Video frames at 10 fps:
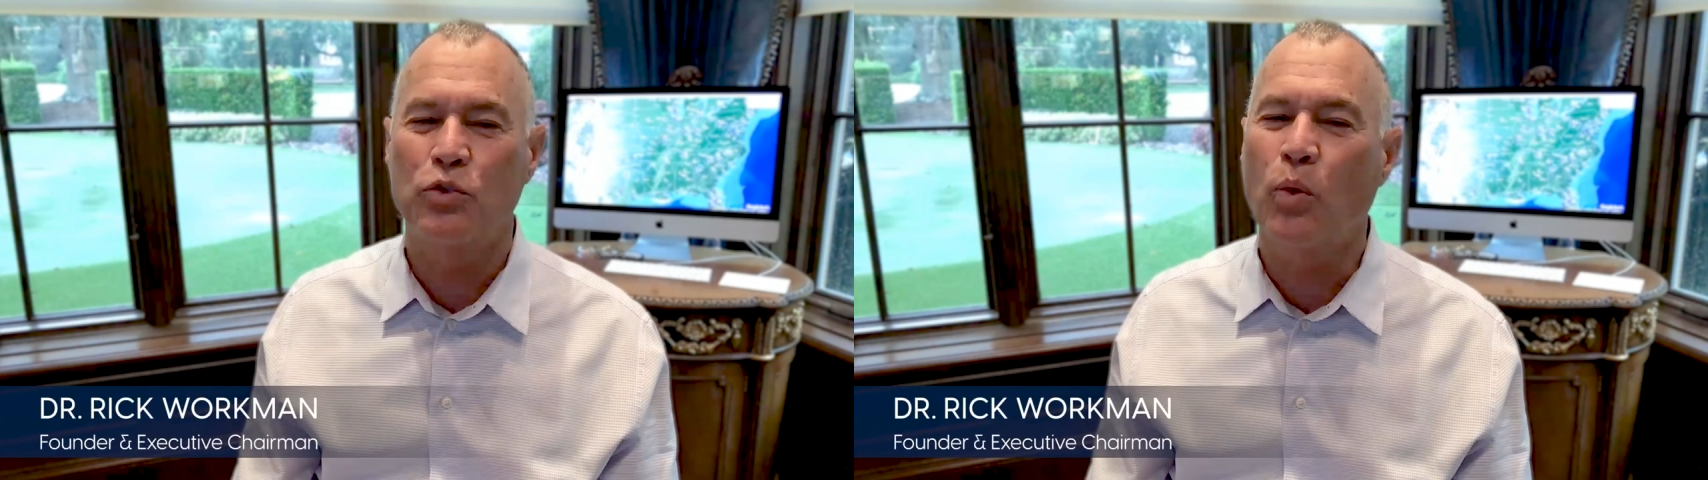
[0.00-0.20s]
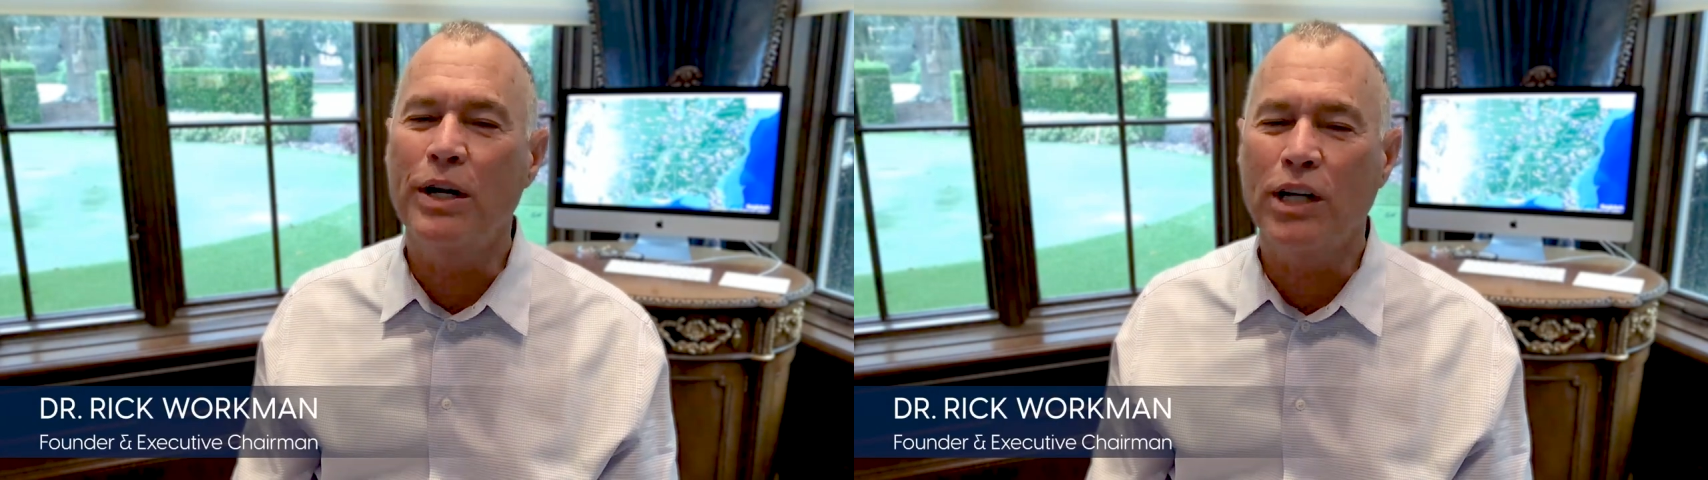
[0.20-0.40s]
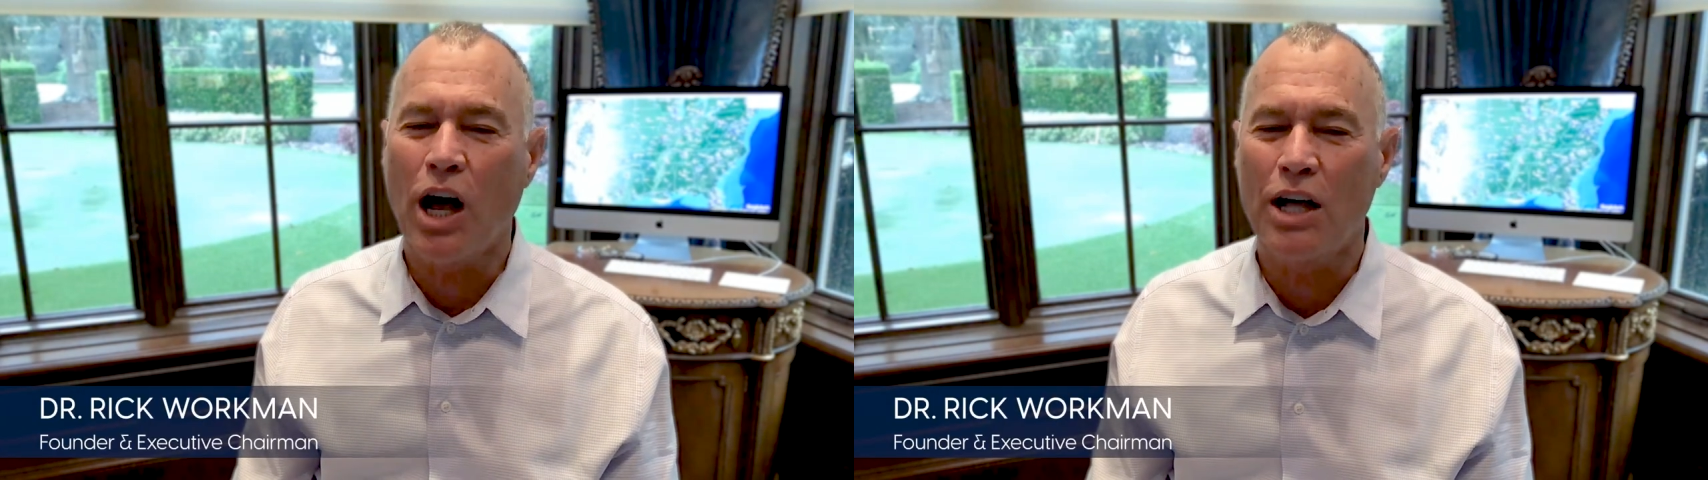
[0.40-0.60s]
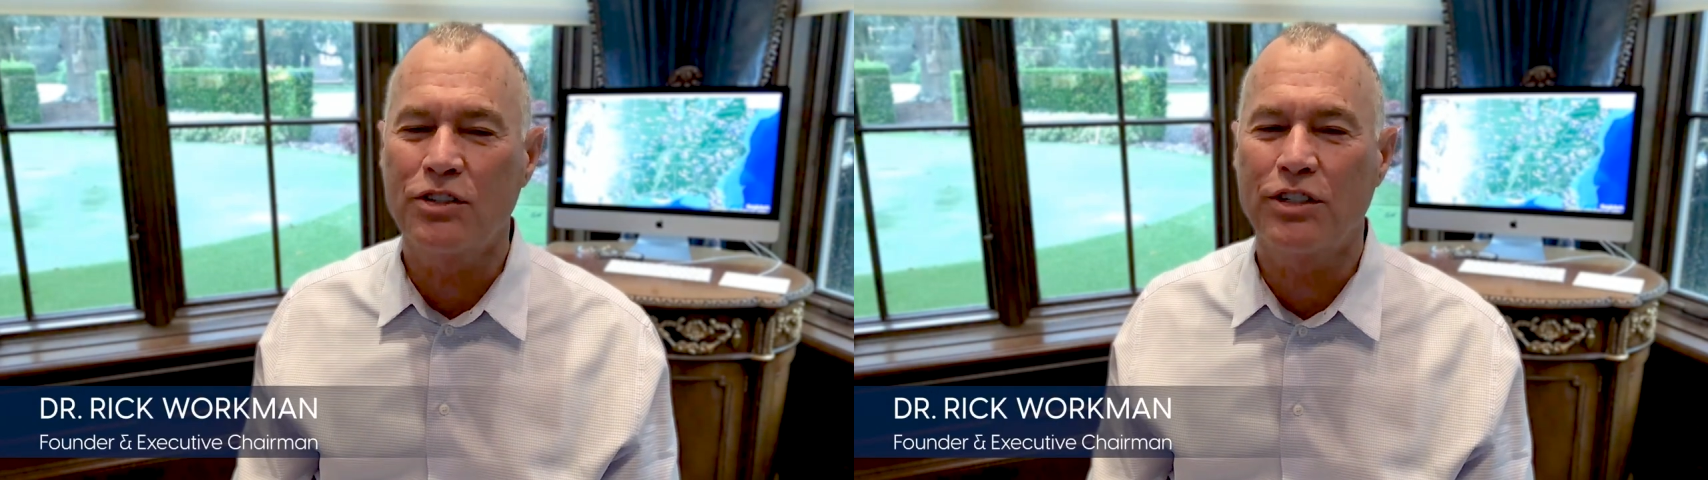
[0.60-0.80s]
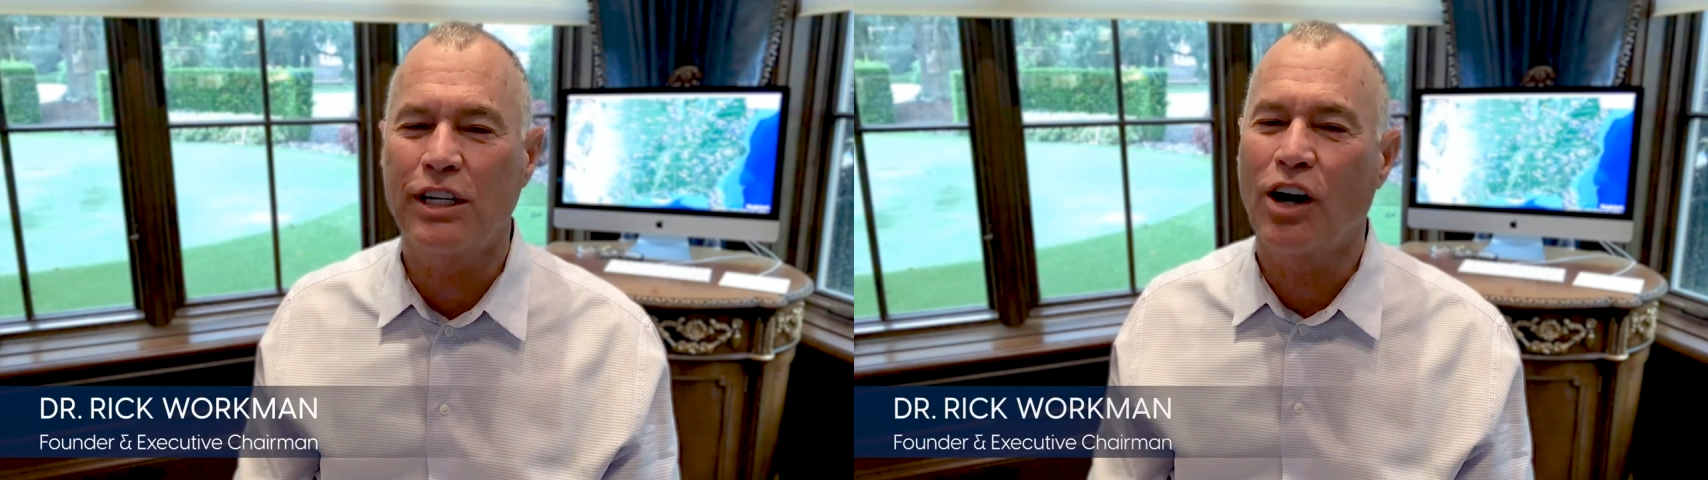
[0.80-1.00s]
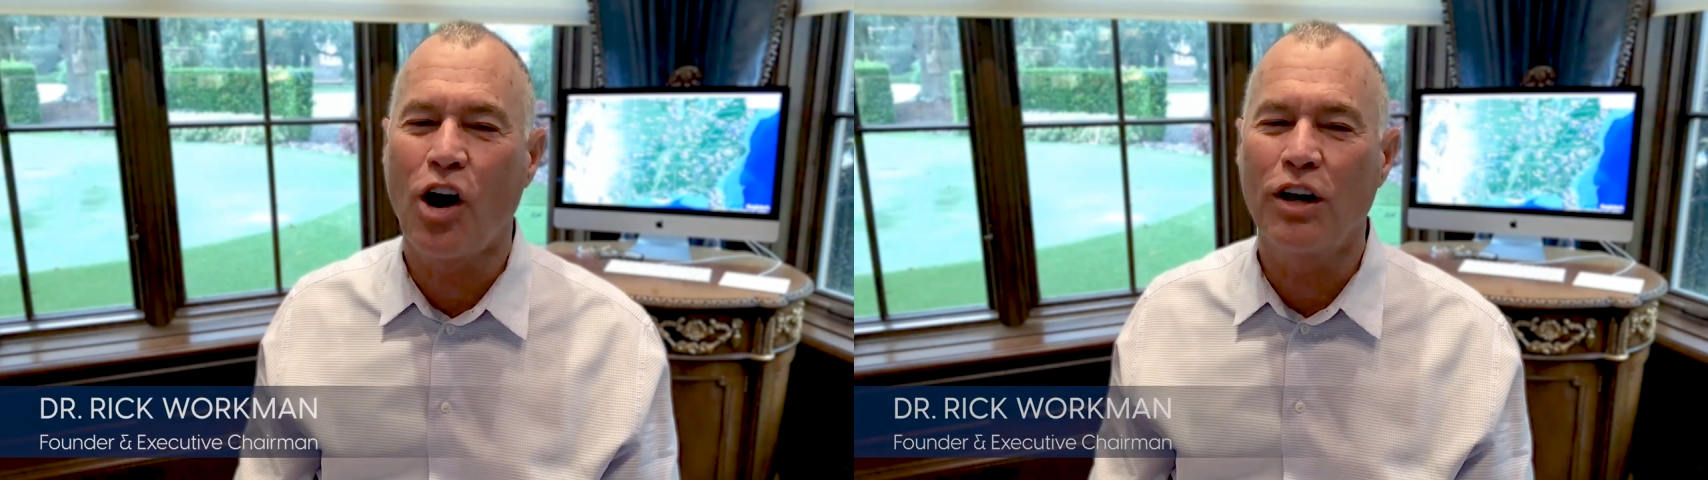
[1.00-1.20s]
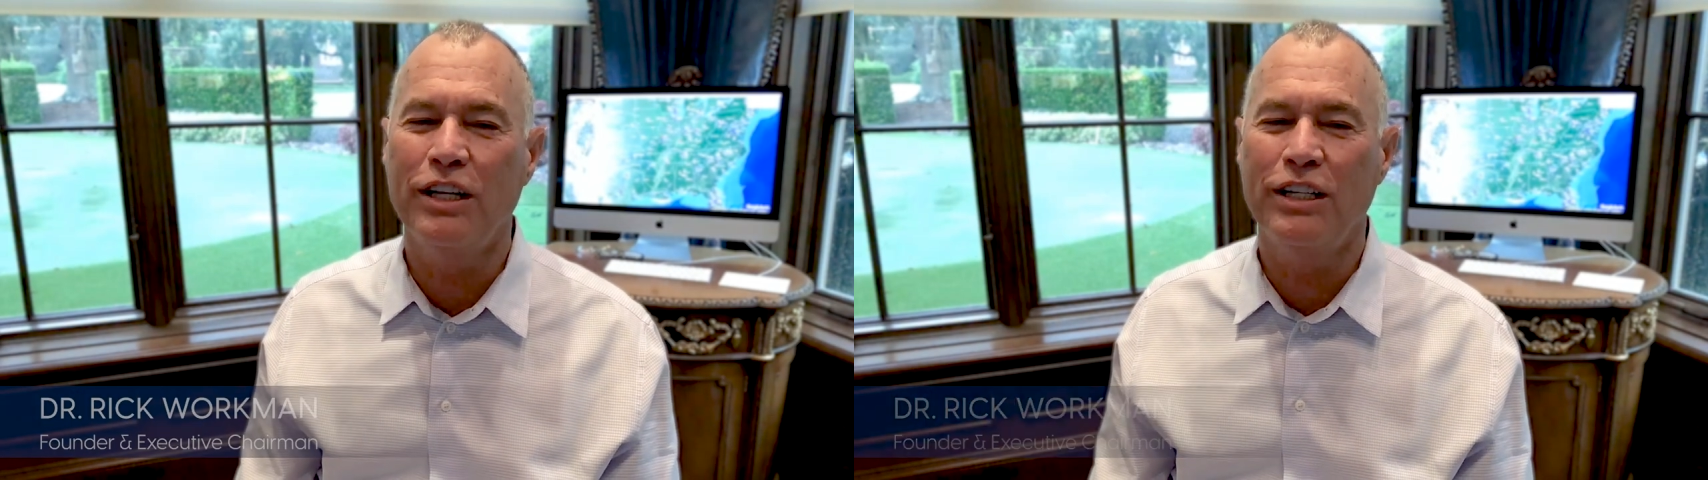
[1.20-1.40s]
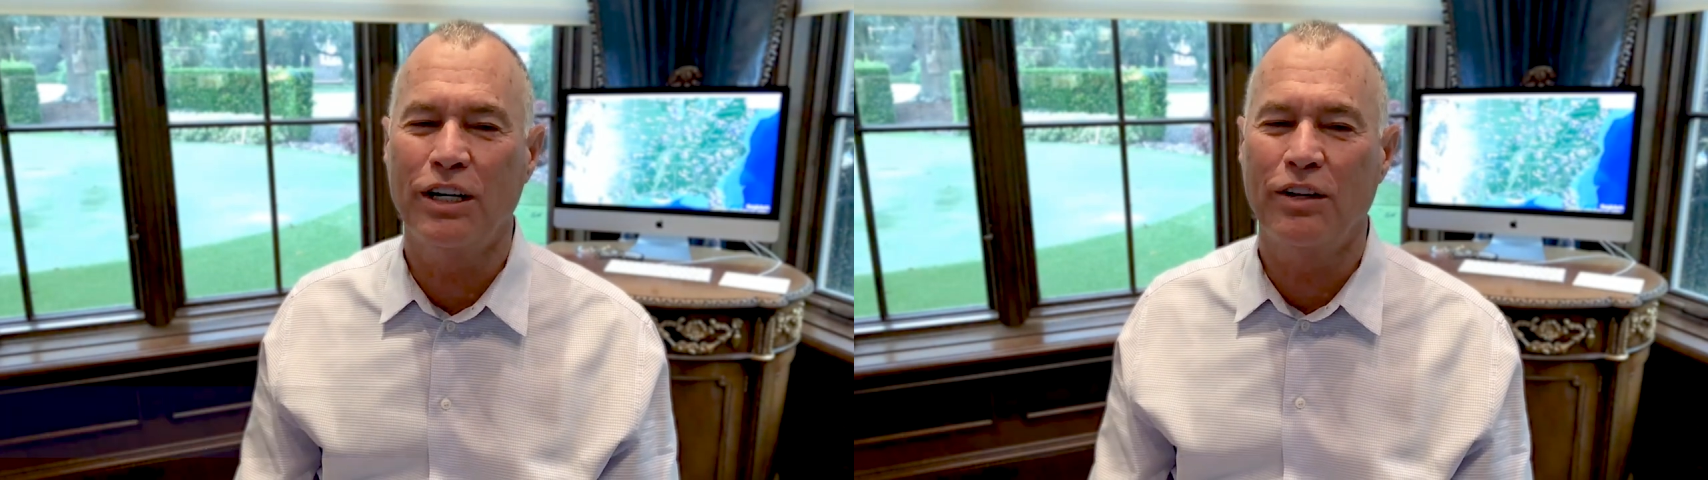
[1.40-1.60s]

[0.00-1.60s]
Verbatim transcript: one constant at Heartland Dental